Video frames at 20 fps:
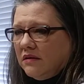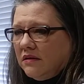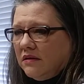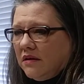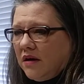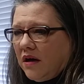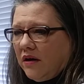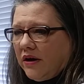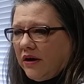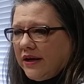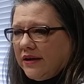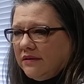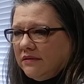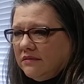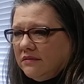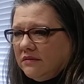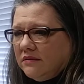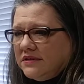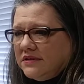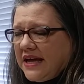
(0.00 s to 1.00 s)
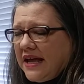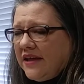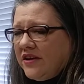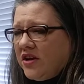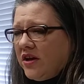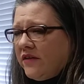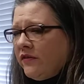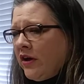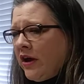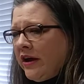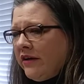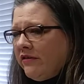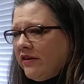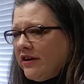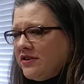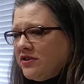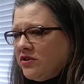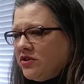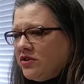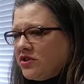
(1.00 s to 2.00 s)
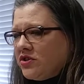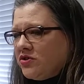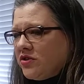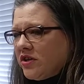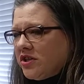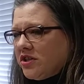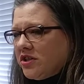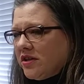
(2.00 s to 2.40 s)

All right. Talon, you have your hand raised or you're just stretching?